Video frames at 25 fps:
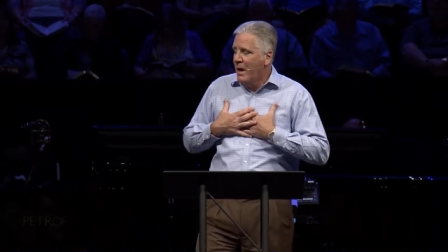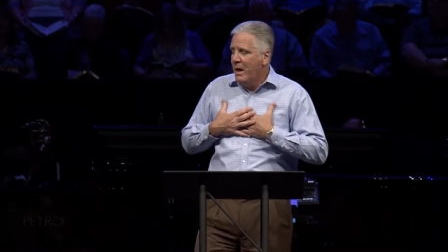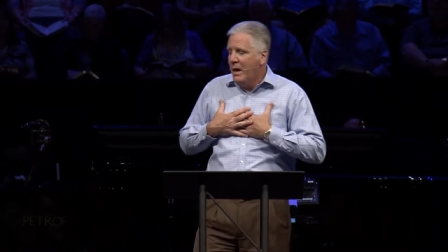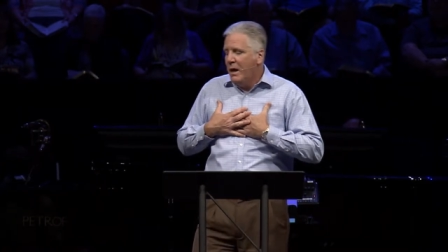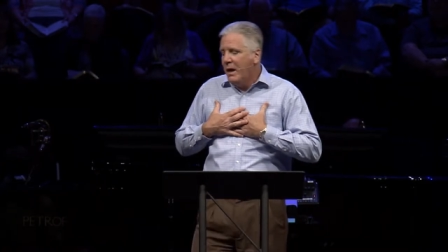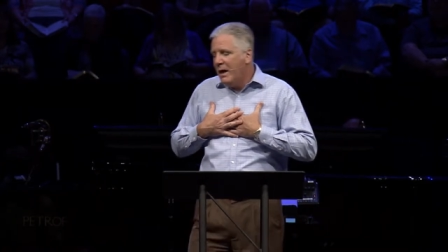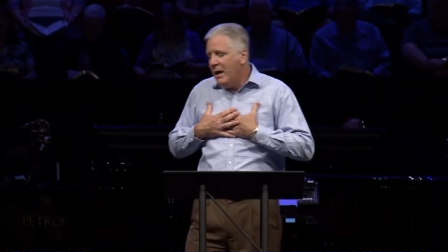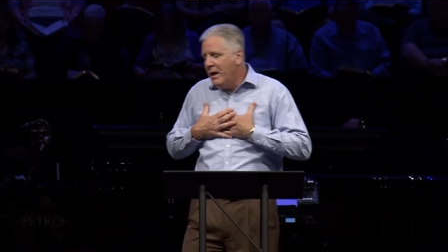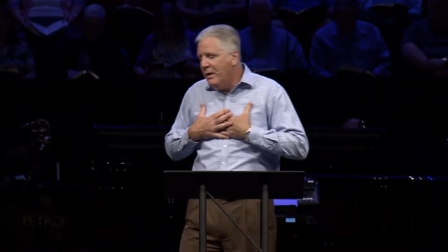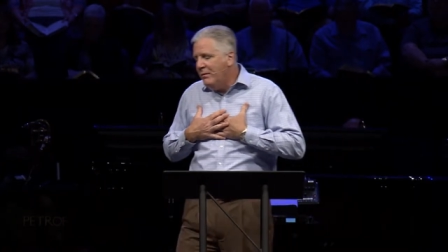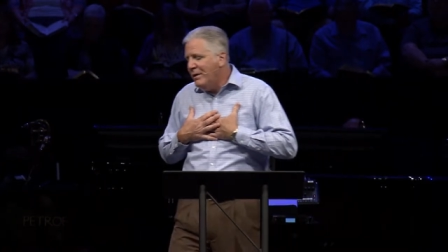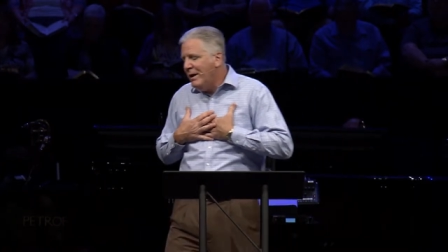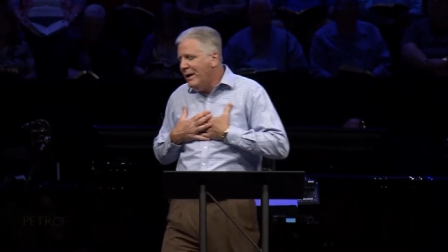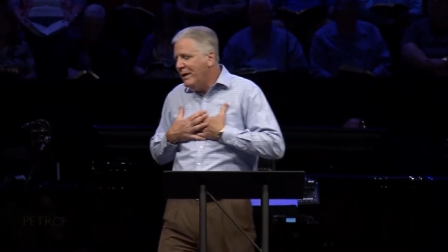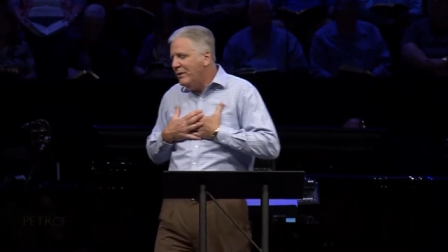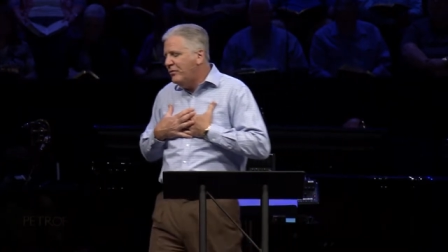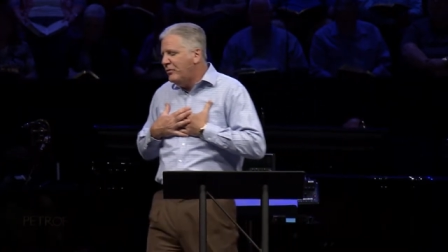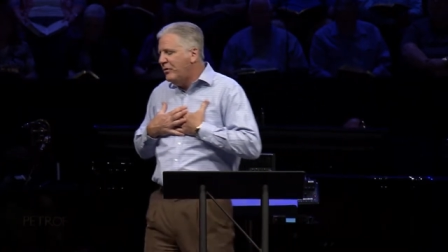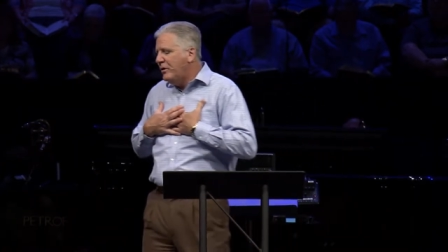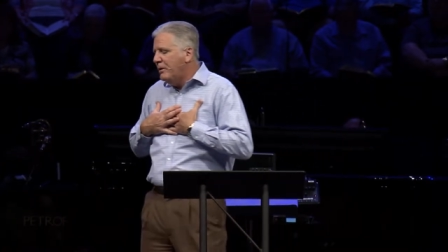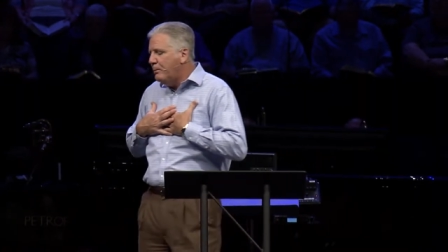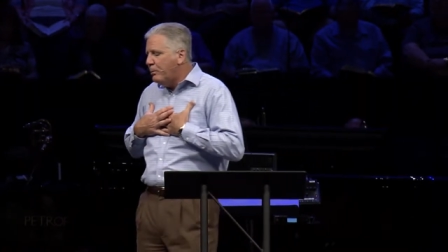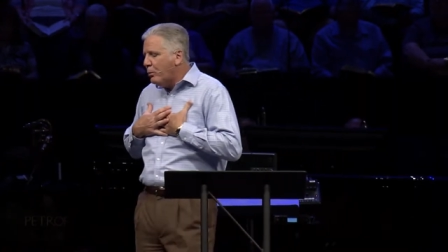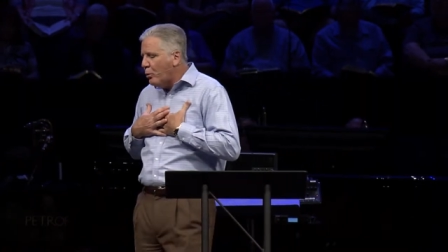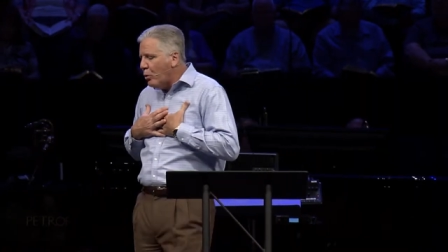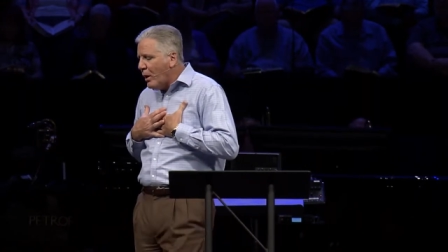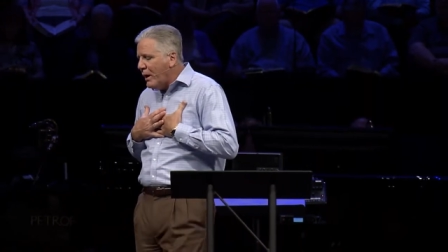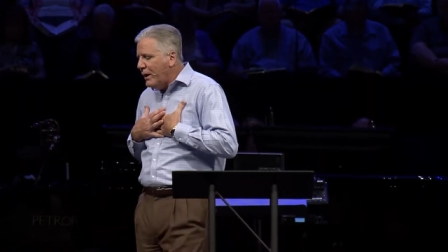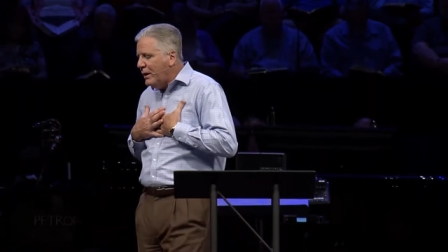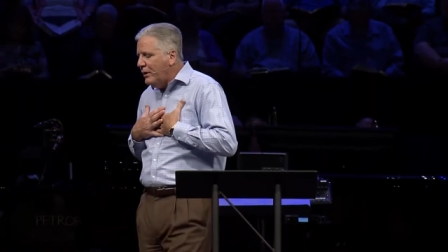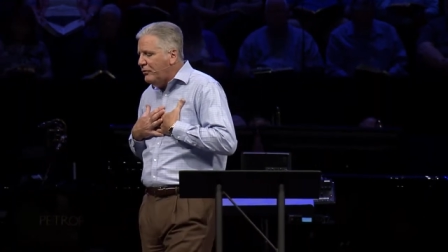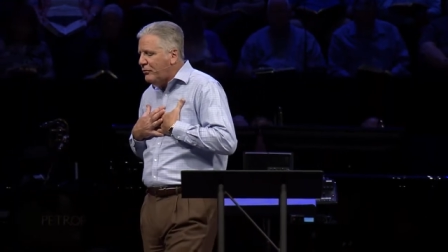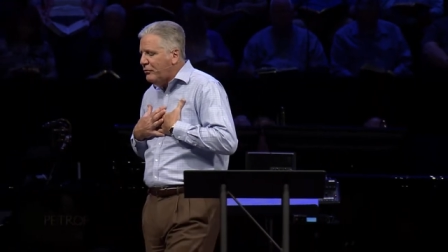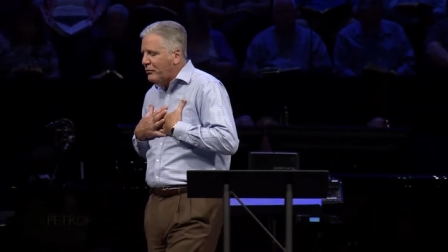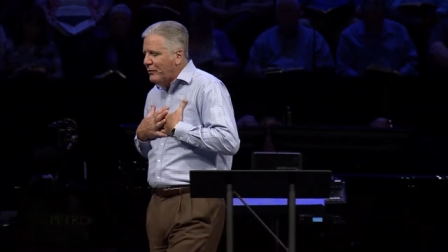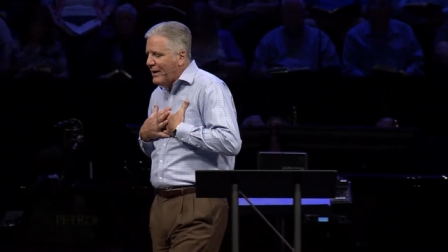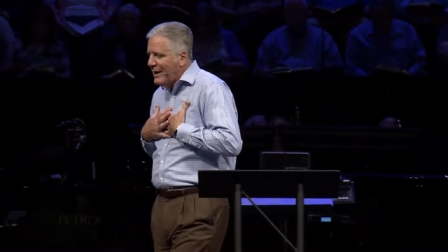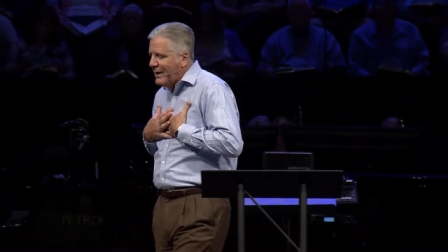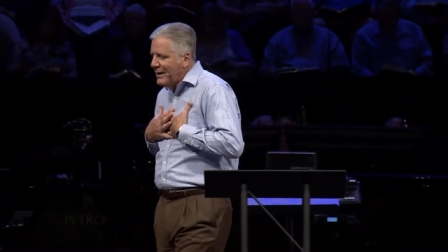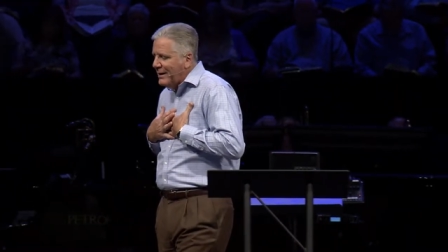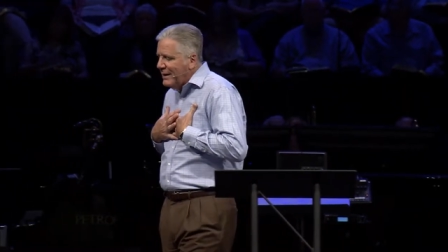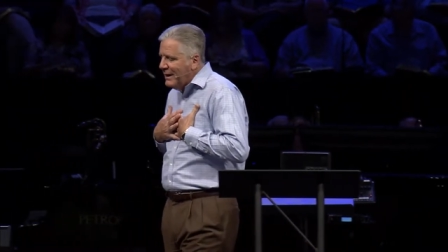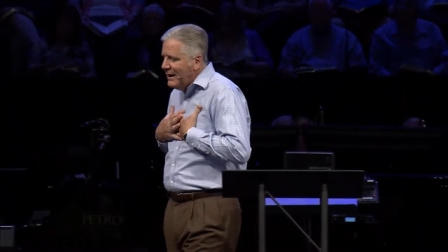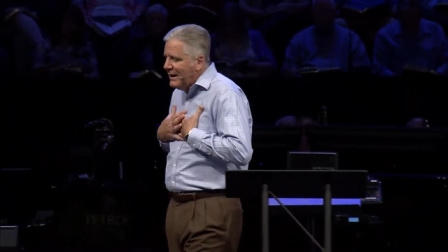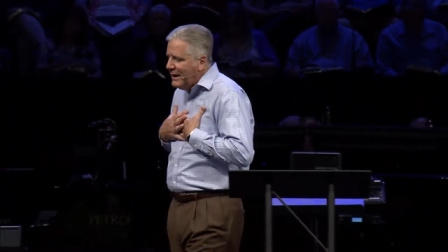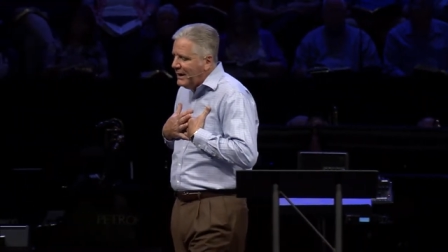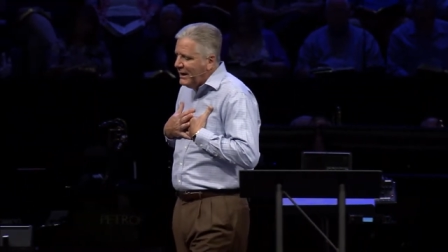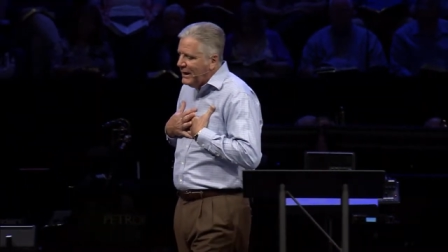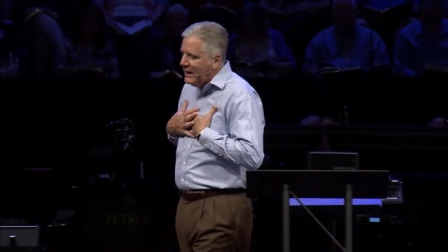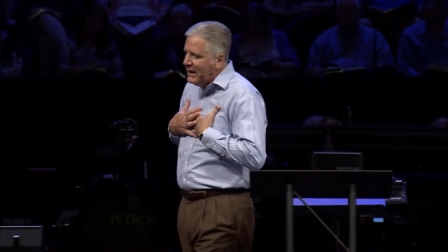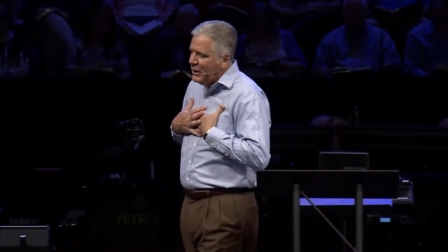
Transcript: Even as he prays for that need,